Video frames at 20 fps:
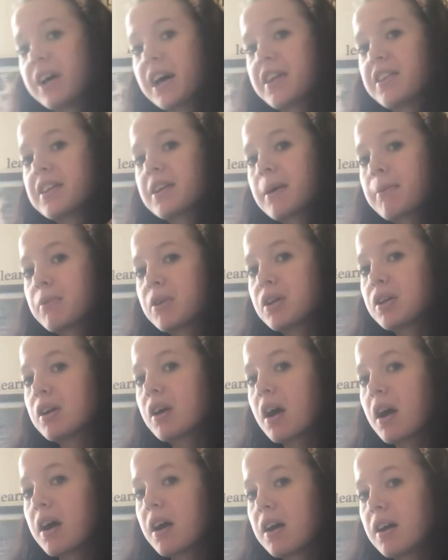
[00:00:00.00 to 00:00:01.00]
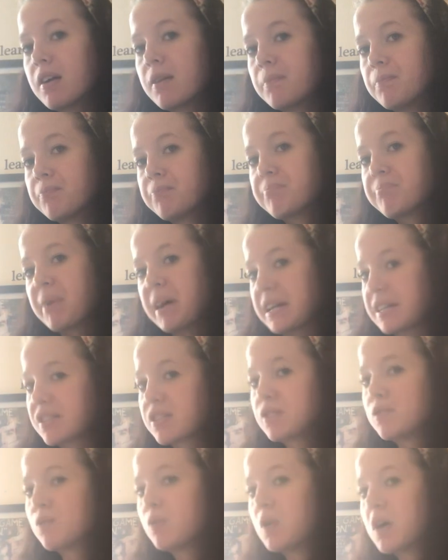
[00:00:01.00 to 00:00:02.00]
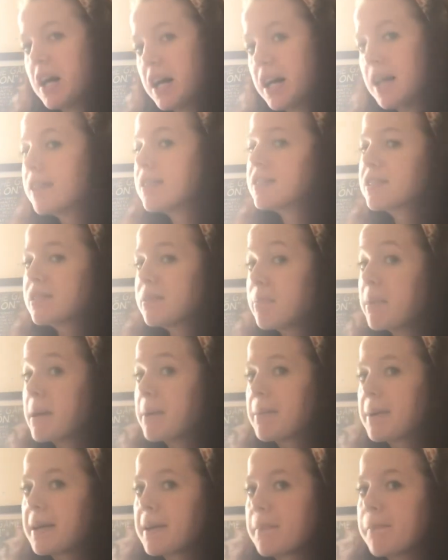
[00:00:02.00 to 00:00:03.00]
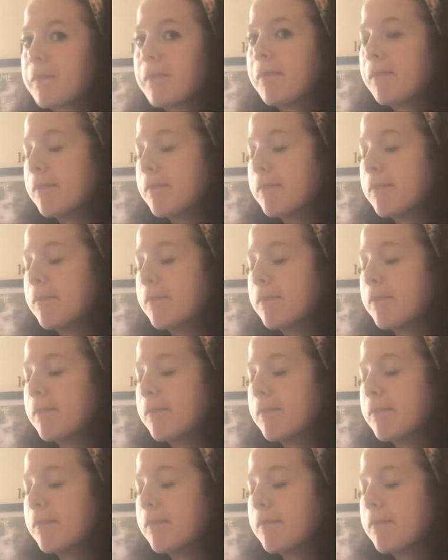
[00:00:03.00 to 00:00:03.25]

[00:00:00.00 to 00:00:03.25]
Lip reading: I think I'm gonna go best to worst maybe,